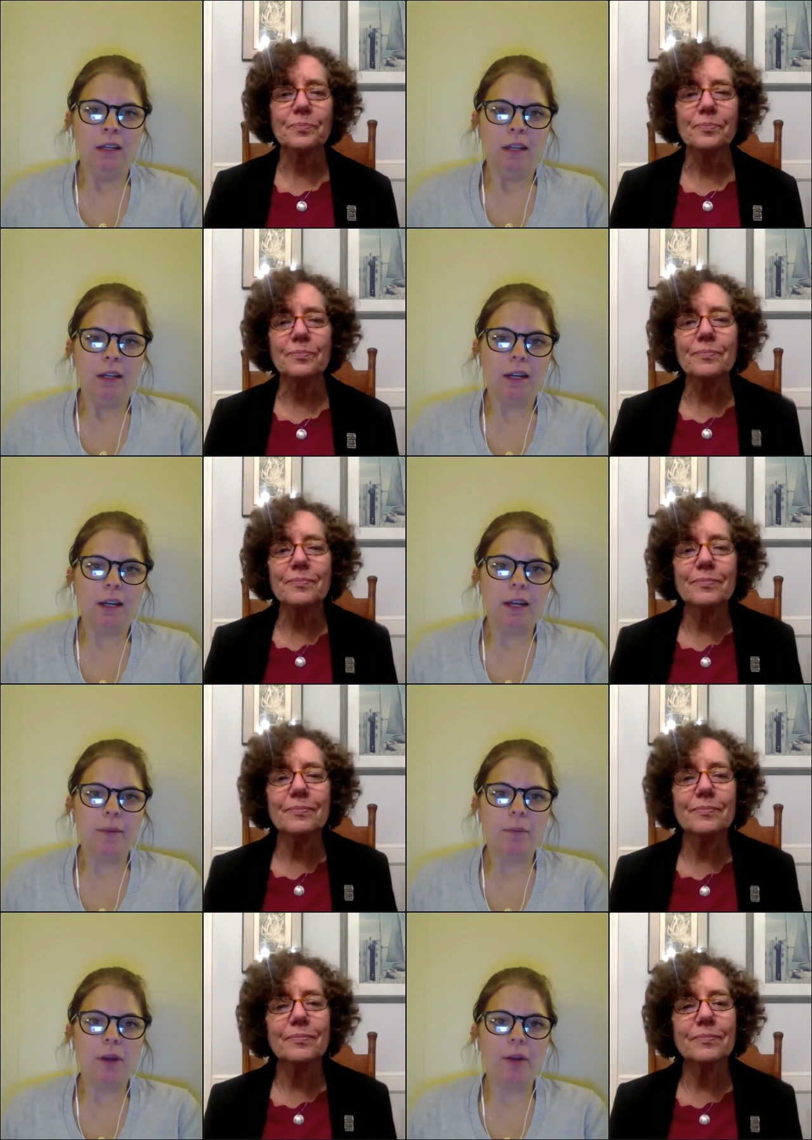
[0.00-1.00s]

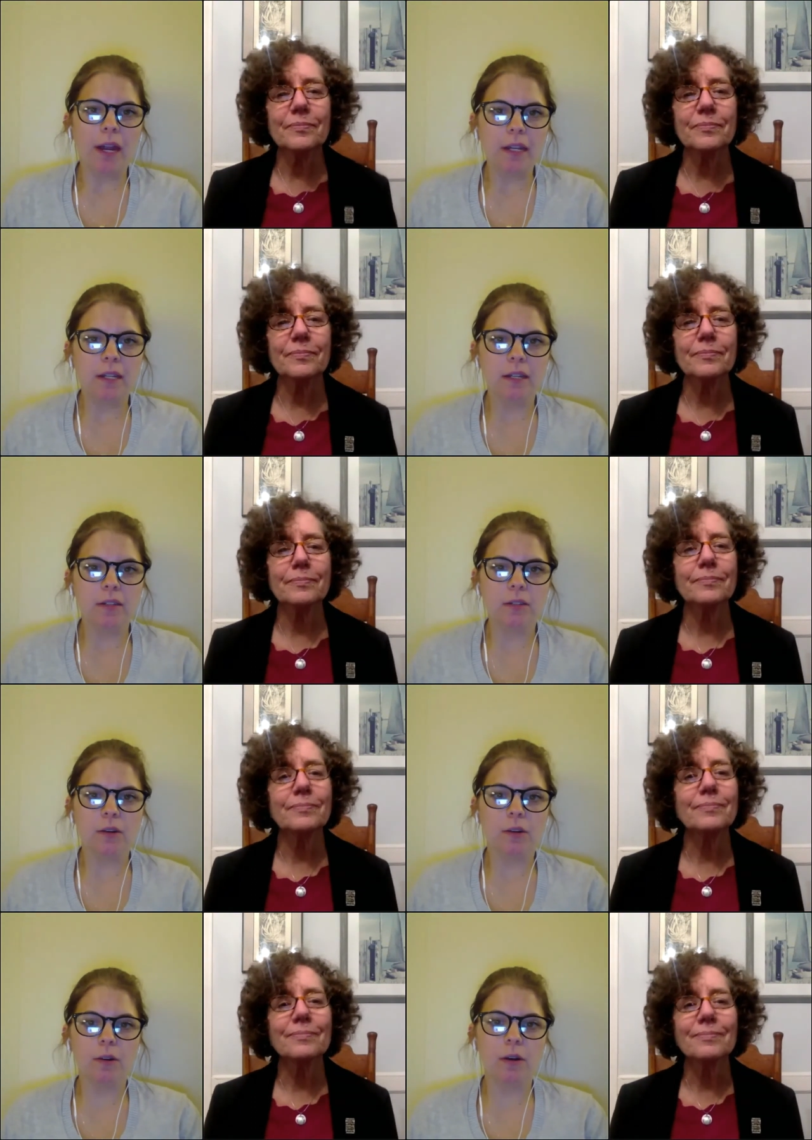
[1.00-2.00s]
Speaker 1: Um, all right.
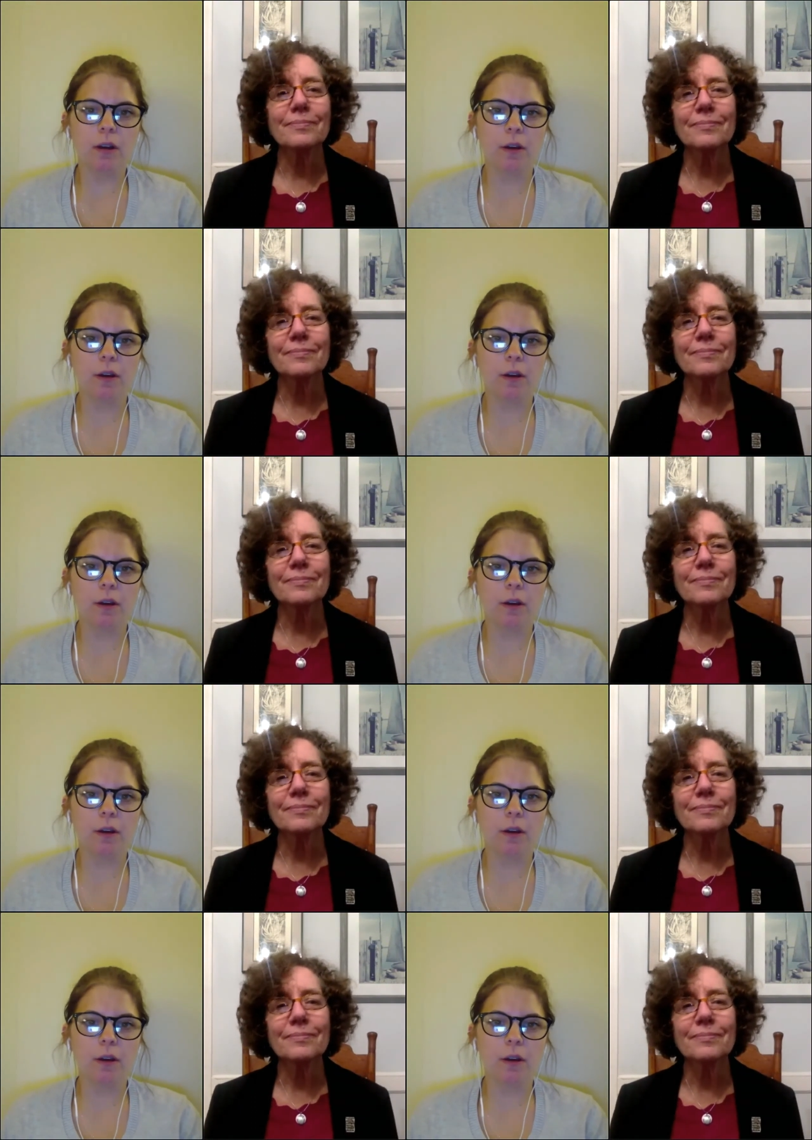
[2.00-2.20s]
So,